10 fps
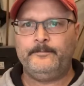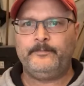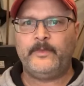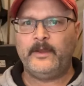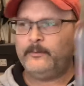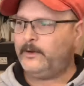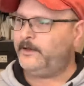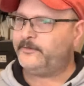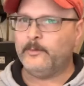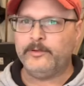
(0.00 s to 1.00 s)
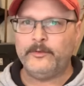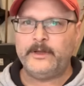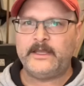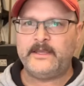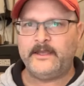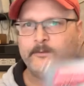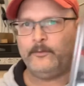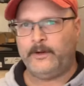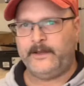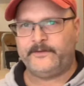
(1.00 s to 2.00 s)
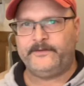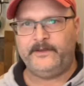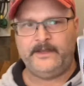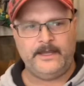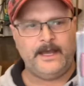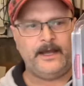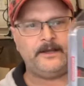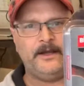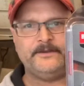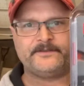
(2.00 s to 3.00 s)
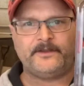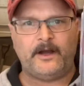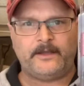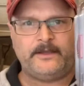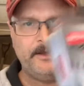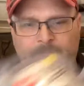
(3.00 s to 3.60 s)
One is the bluing kit, one is the uh, gun stock kit.